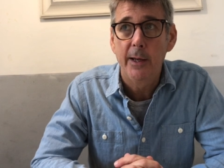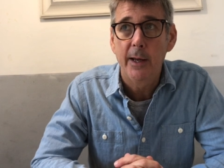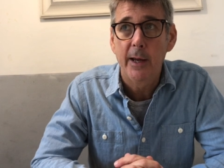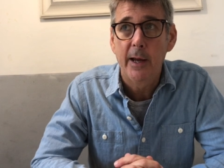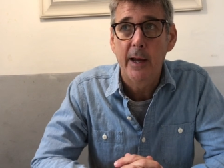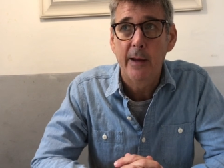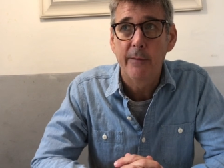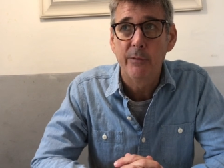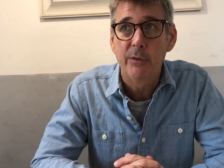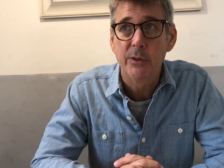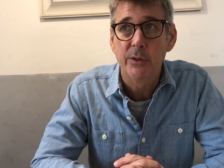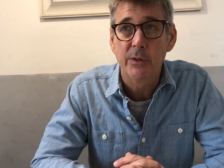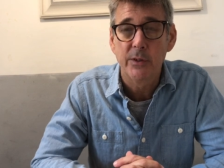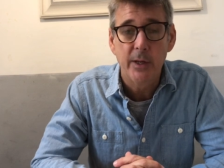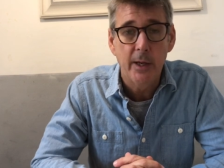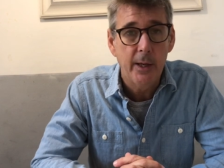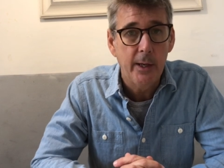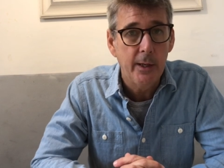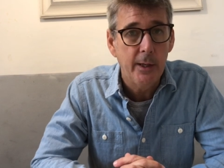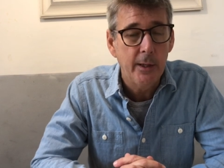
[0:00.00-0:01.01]
have to
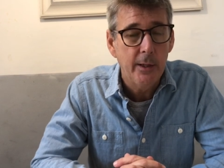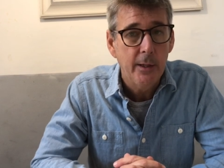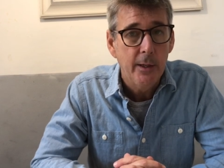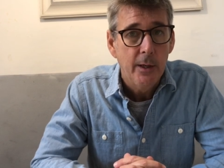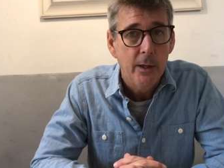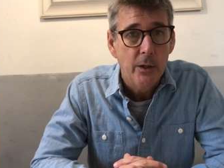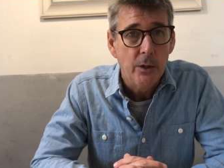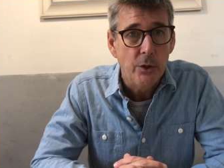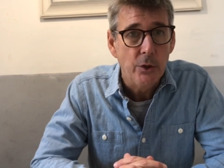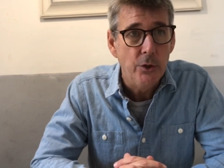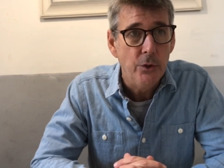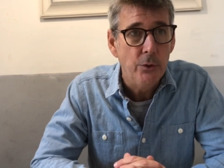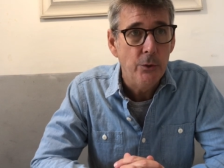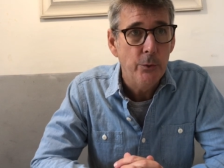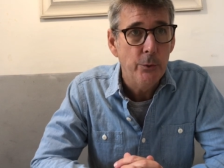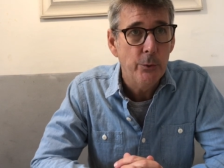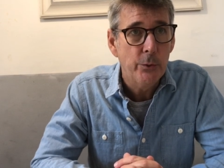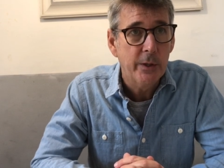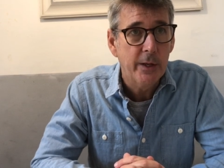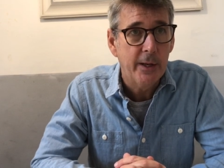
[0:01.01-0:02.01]
say.
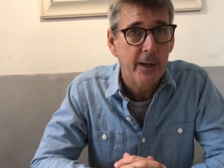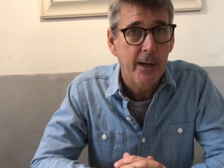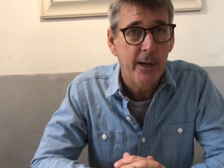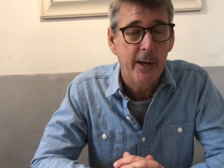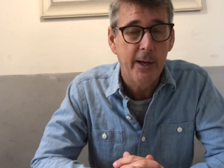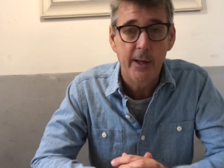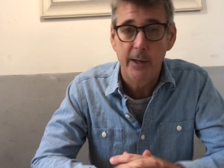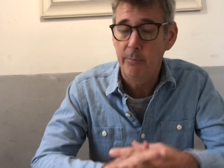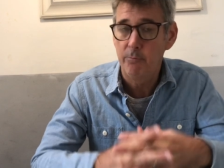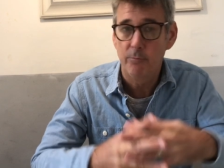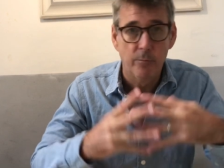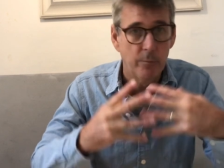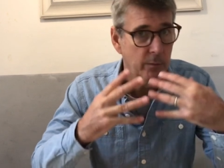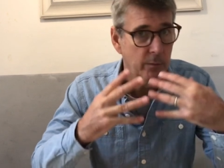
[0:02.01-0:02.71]
You can